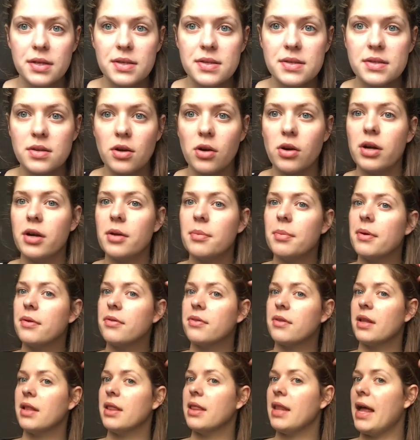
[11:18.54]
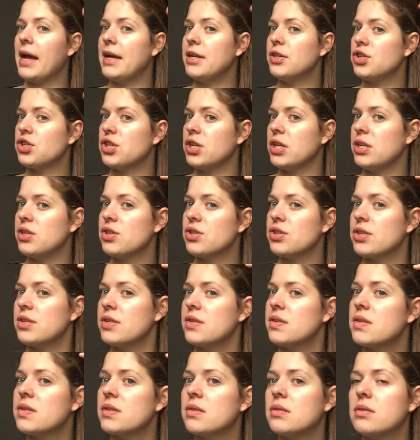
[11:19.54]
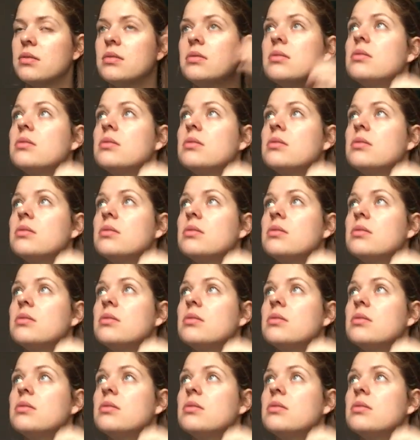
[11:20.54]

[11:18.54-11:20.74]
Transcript: Sorry about the light changes.